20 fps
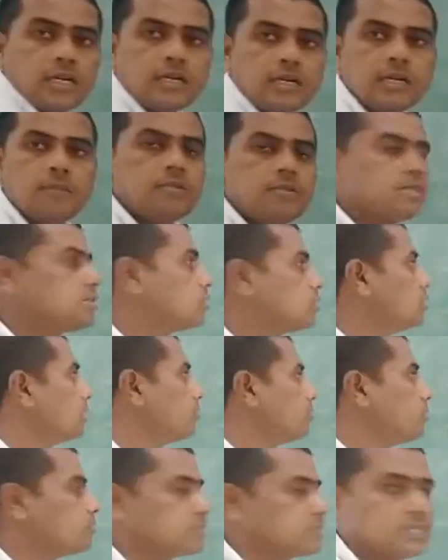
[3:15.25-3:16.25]
W is equal to
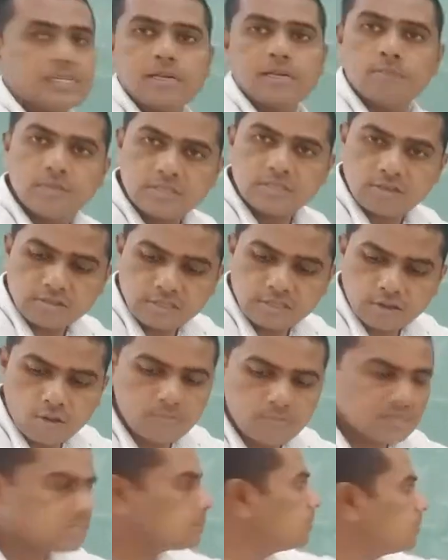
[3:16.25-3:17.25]
f of z. W is also a
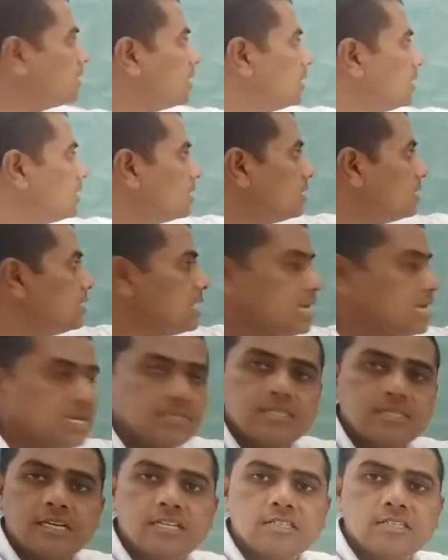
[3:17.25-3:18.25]
complex number and
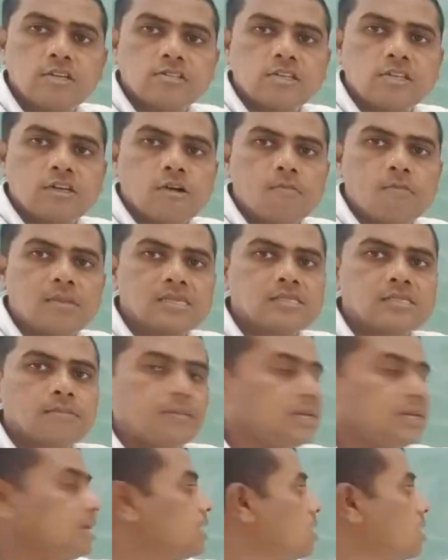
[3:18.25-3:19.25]
z is also a complex
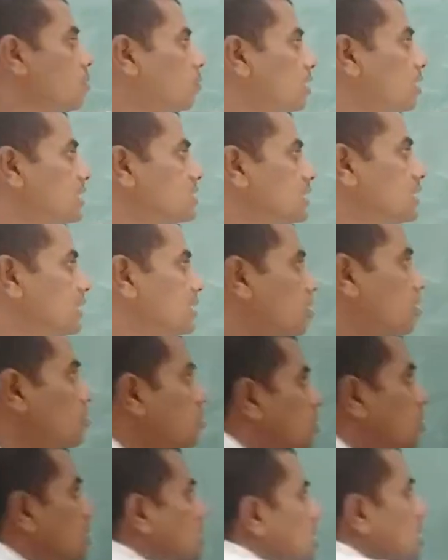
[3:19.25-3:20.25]
number. What is z
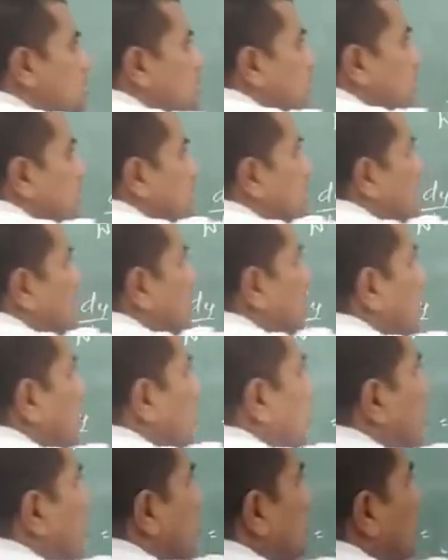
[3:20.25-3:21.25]
now? Z is equal
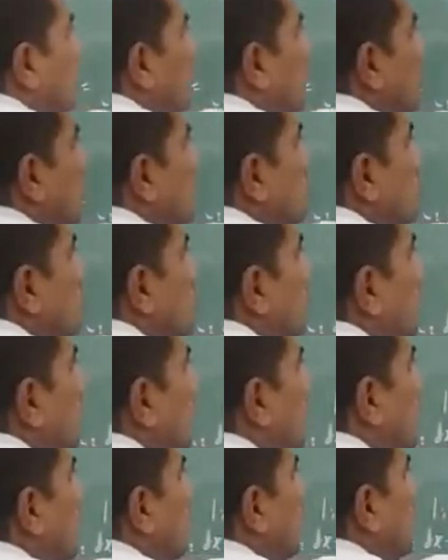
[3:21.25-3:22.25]
to
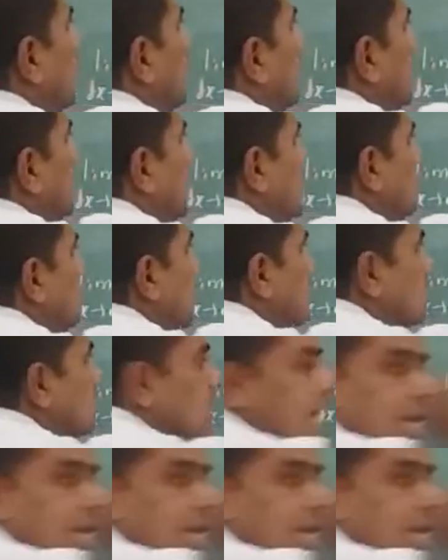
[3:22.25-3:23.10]
usually x plus